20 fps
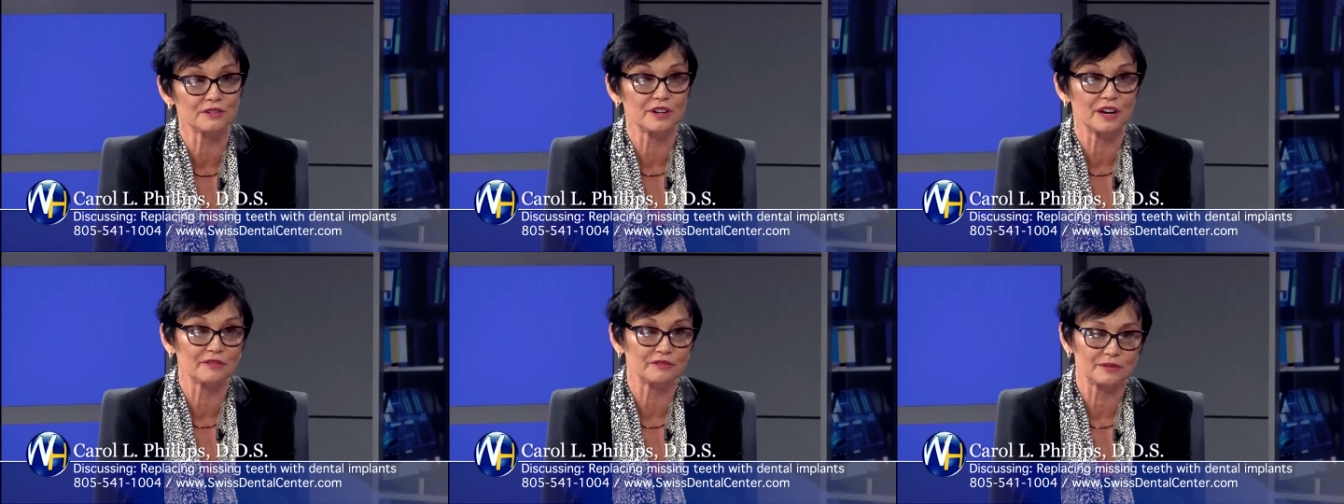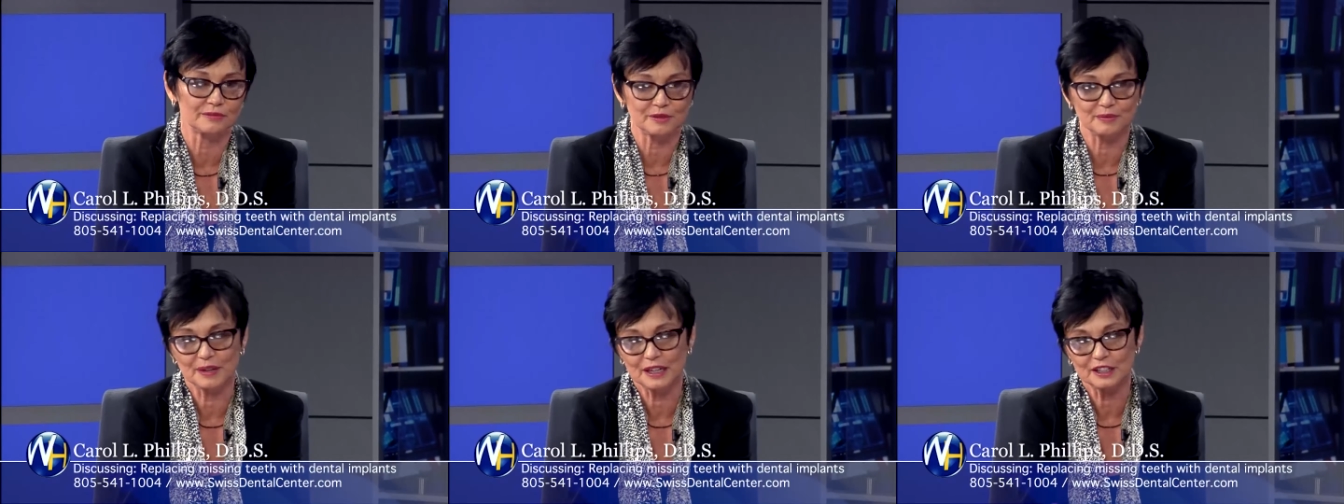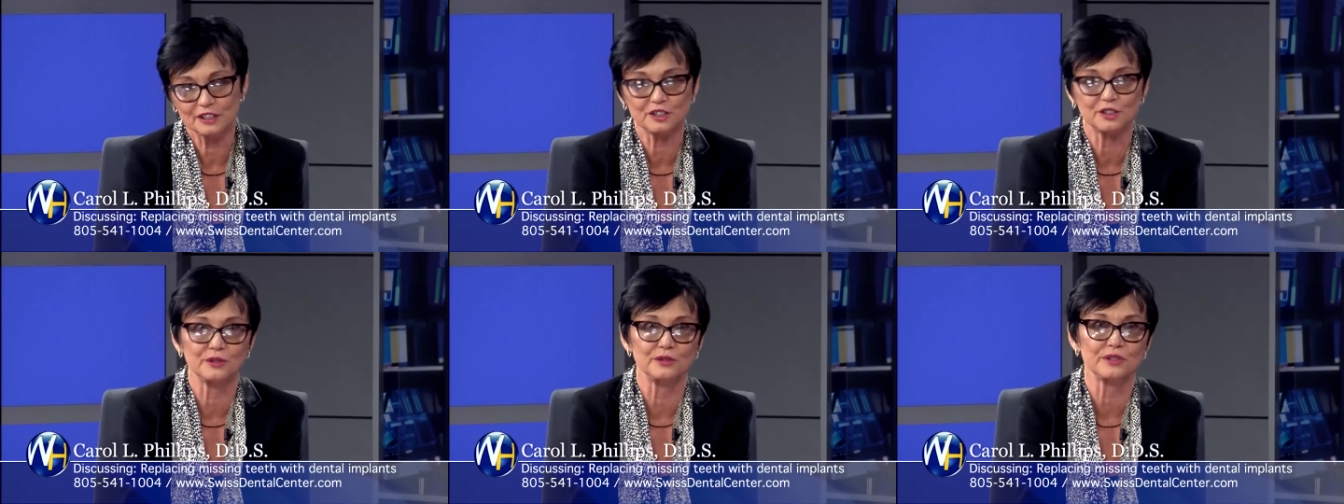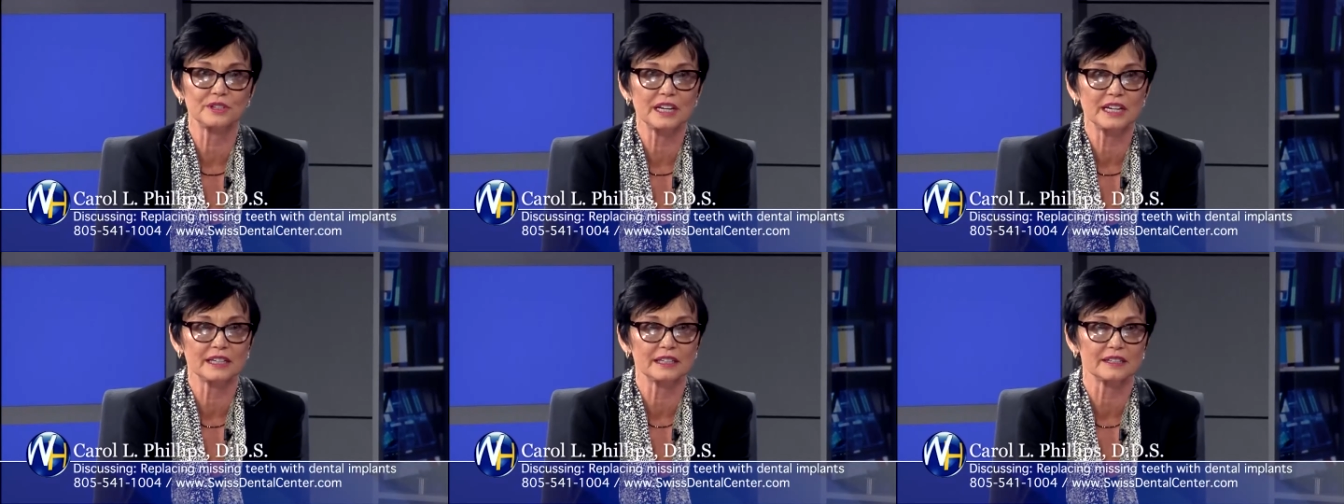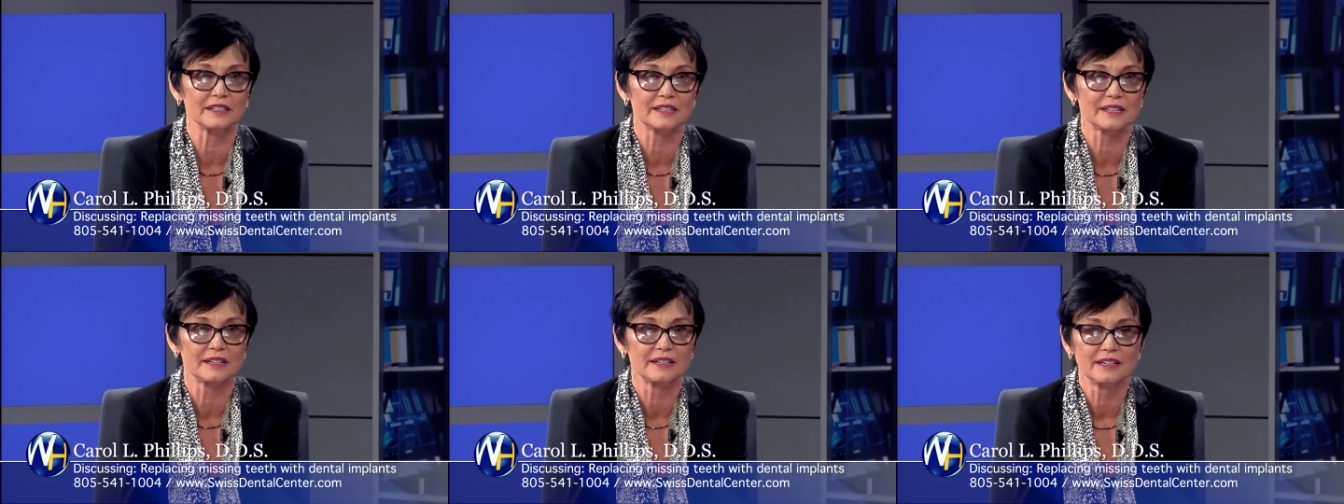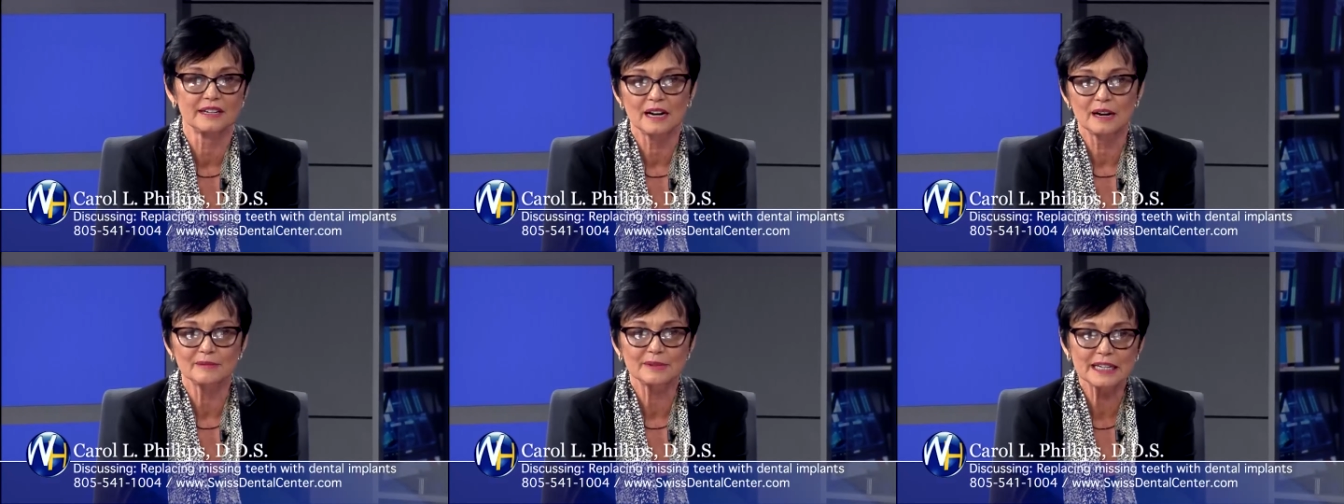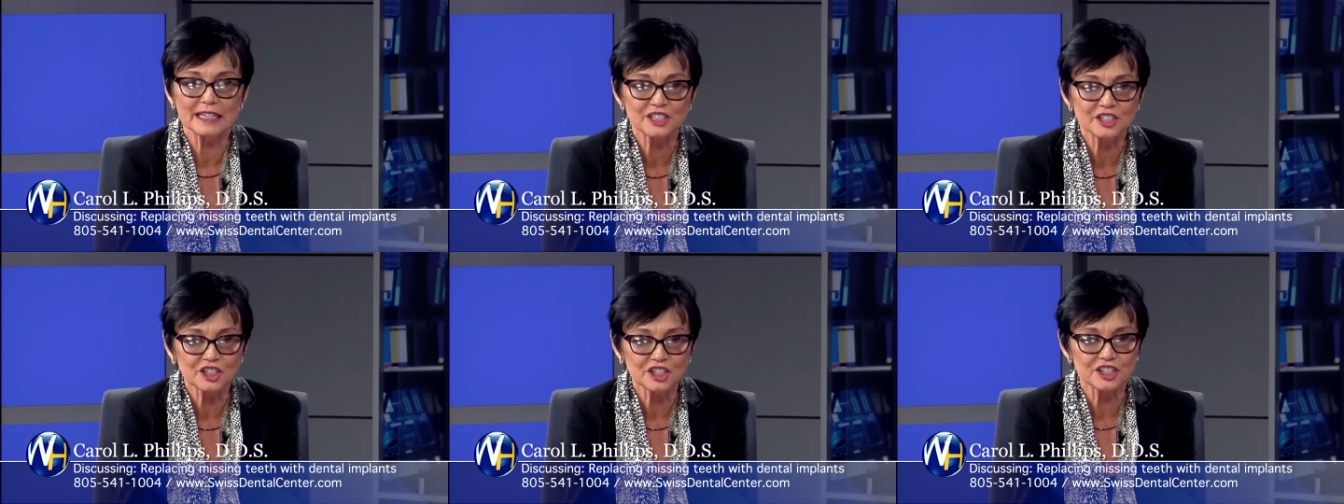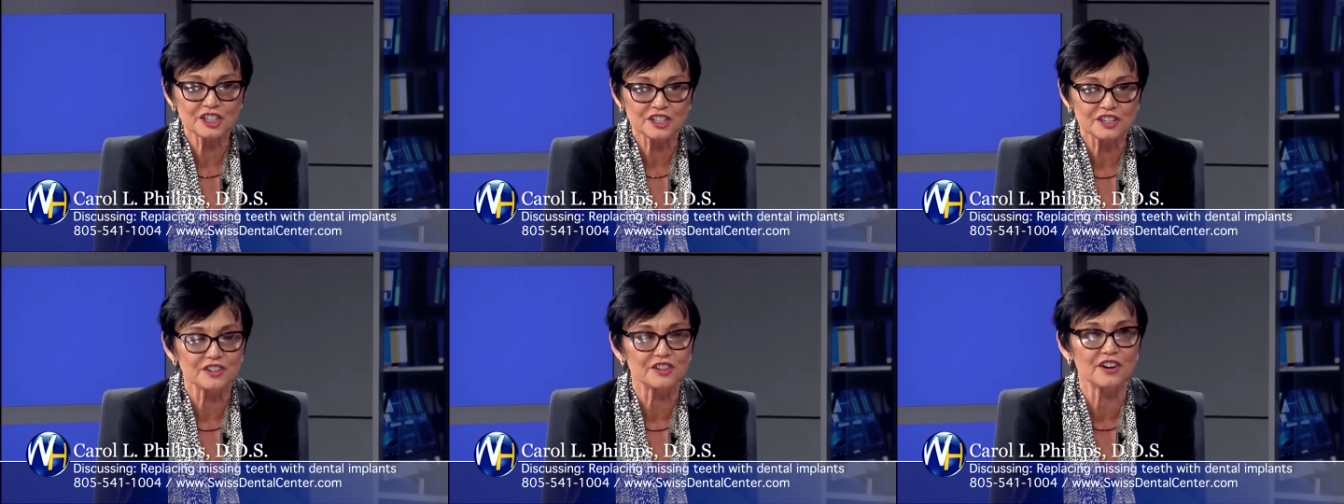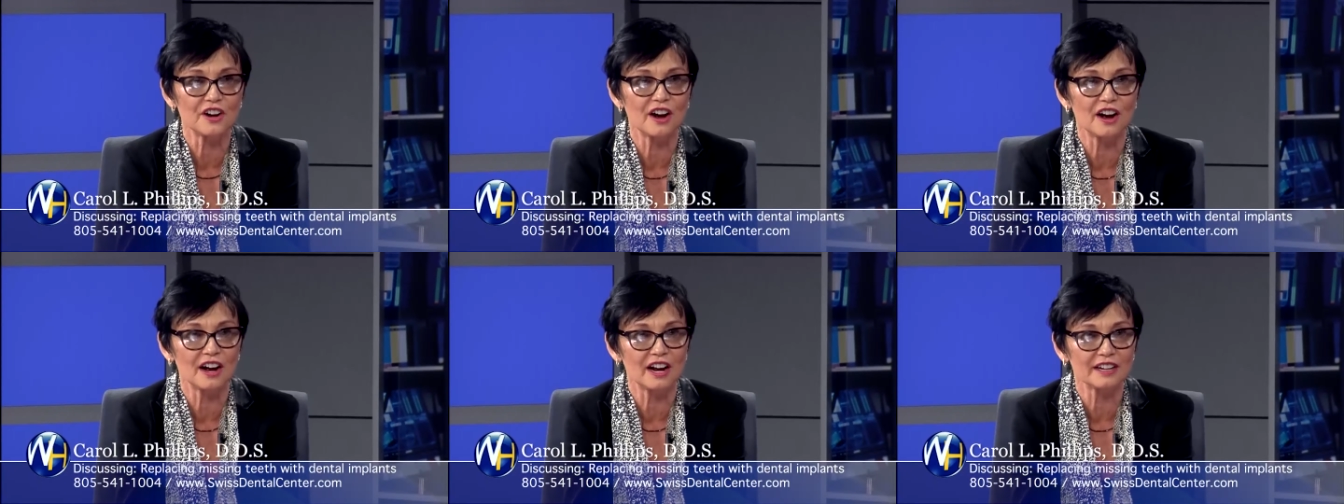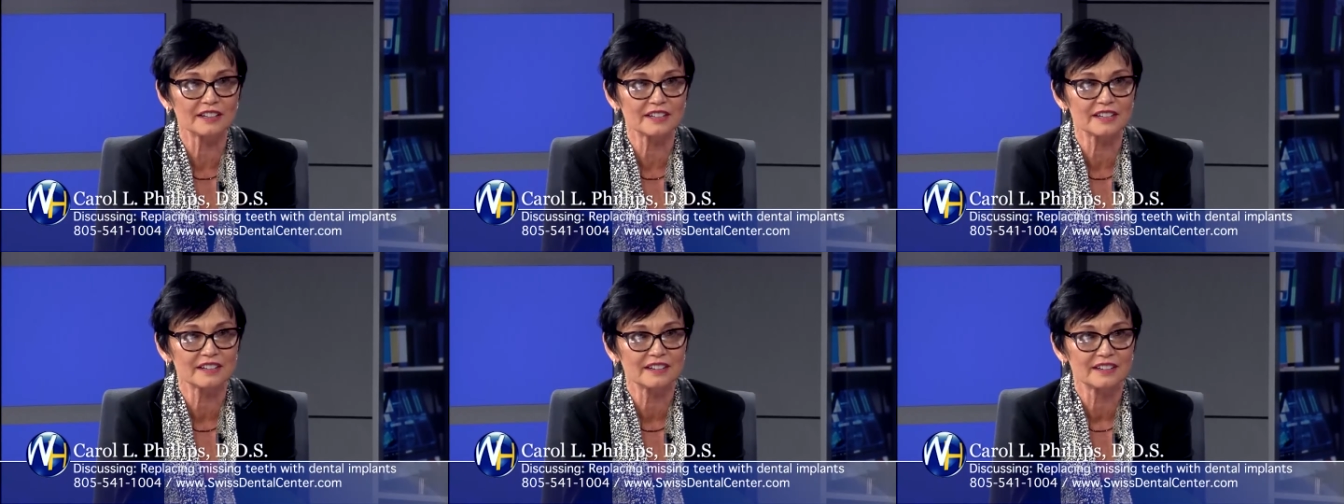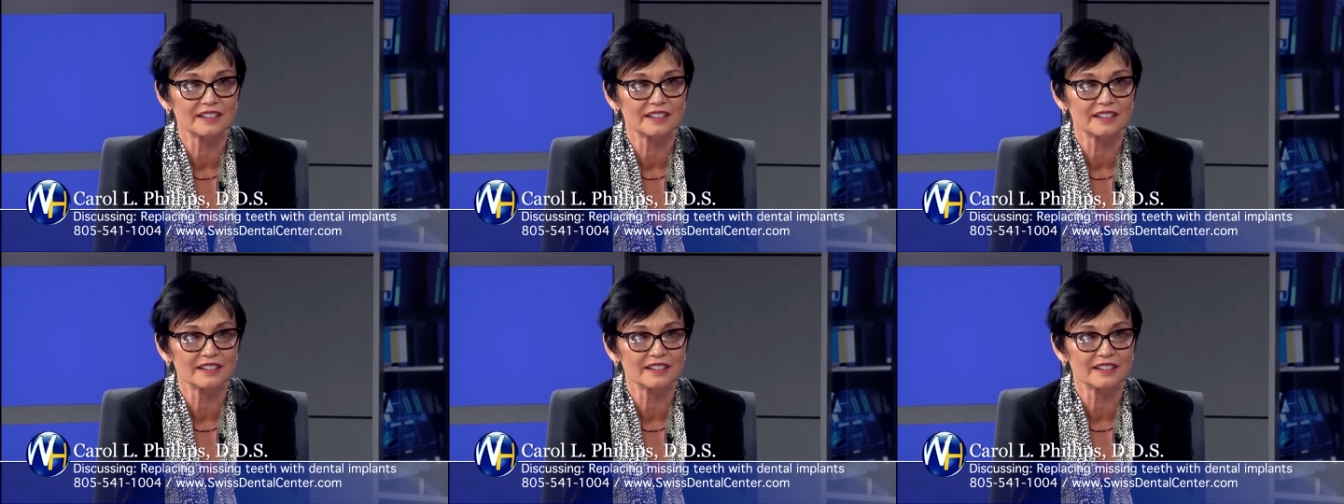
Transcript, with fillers: You have to make two things. I mean, it's just not